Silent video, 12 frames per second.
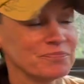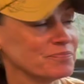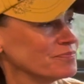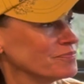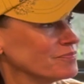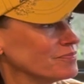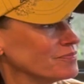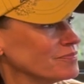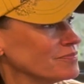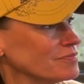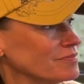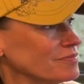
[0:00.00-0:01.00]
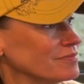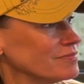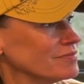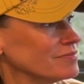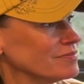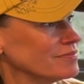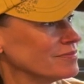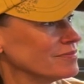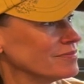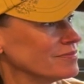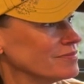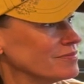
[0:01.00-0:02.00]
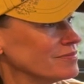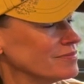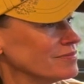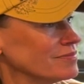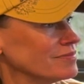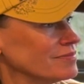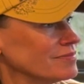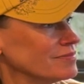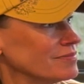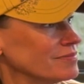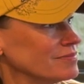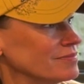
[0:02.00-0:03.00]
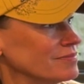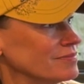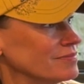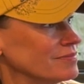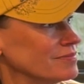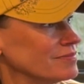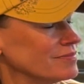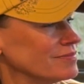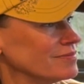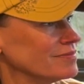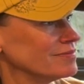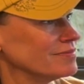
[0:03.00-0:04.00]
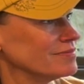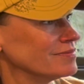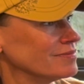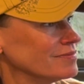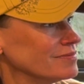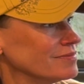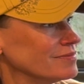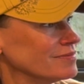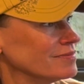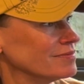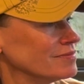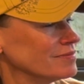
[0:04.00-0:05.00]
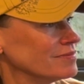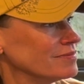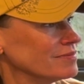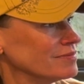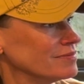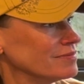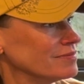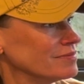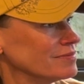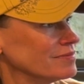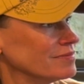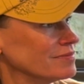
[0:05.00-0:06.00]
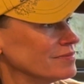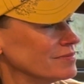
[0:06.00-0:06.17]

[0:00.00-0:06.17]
The person shown says nothing.